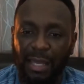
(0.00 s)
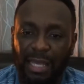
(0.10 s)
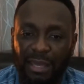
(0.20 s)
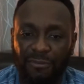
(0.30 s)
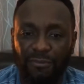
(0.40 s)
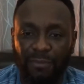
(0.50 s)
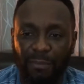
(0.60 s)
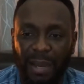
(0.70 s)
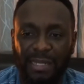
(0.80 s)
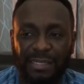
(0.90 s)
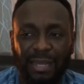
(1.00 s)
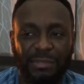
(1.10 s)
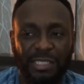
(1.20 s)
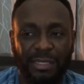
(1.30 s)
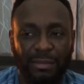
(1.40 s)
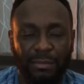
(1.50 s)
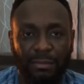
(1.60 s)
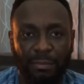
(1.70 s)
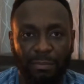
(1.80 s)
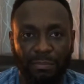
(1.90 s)
if by the time she
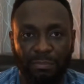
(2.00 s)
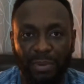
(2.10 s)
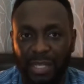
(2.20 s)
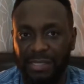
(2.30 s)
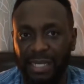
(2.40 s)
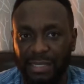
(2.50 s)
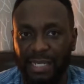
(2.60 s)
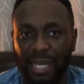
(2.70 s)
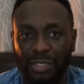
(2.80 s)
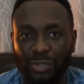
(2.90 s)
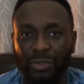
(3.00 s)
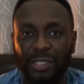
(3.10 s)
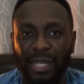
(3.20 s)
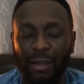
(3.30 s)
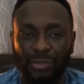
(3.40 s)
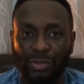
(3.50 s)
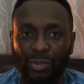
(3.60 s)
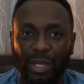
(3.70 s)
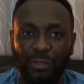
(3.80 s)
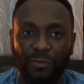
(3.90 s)
breaks the entire story down to
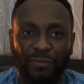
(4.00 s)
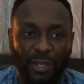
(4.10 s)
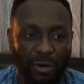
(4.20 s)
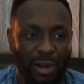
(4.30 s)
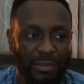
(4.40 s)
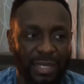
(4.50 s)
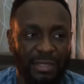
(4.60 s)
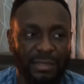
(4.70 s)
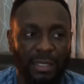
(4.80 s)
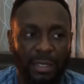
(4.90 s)
you and you figure out that